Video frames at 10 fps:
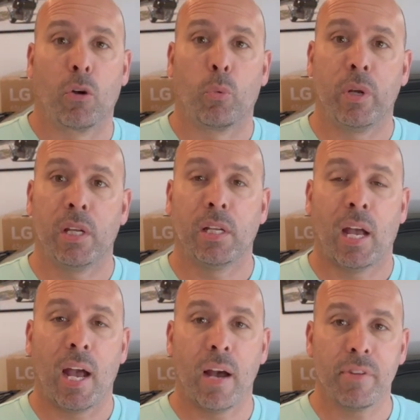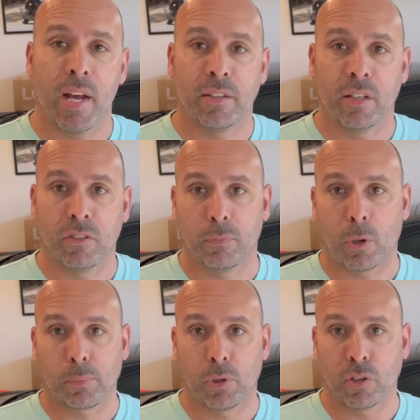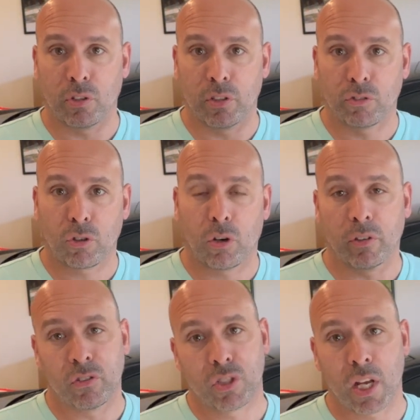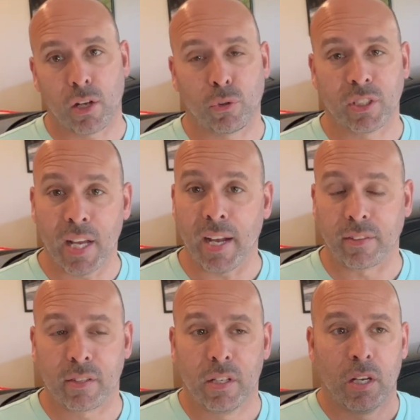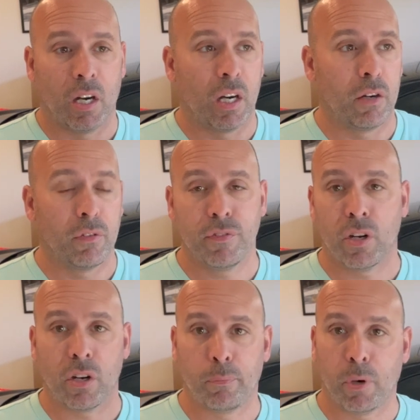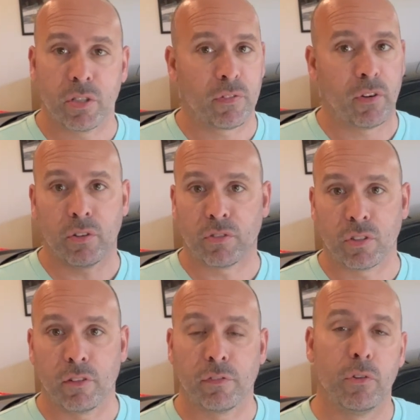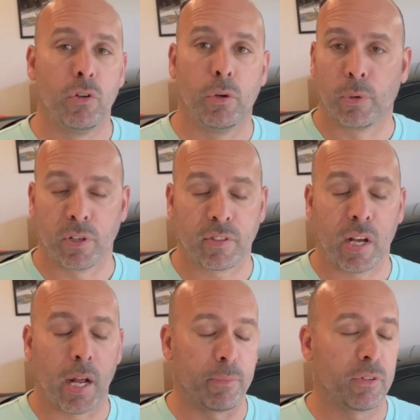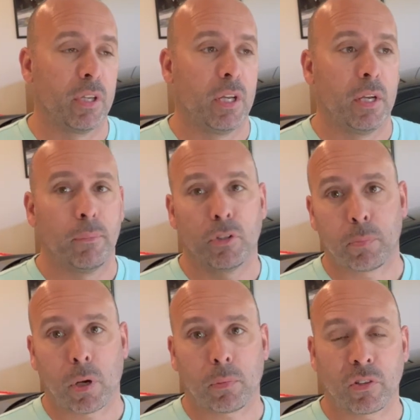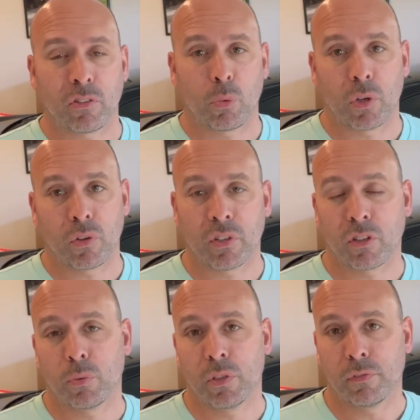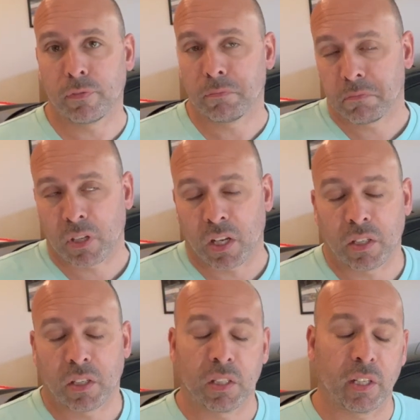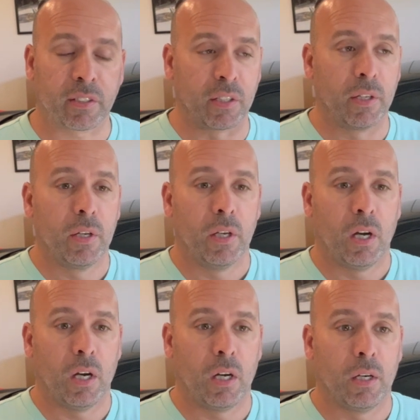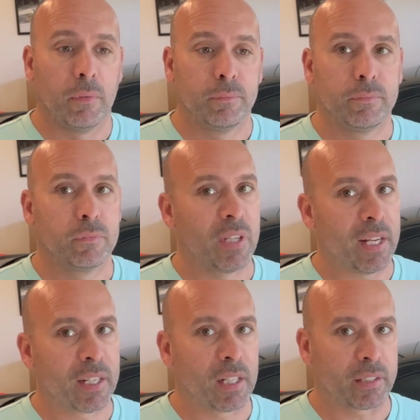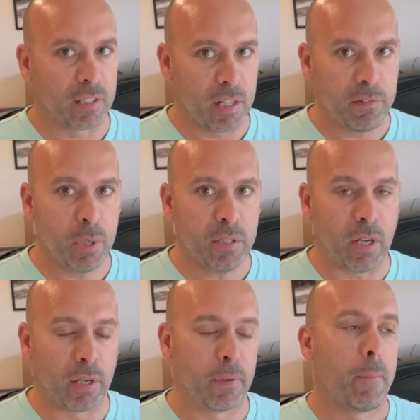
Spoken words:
We have not done spark plugs on this car on this channel yet. We've done a bunch of other stuff numerous times, but spark plugs is one of those things we've kind of neglected. Not neglected, they've been done.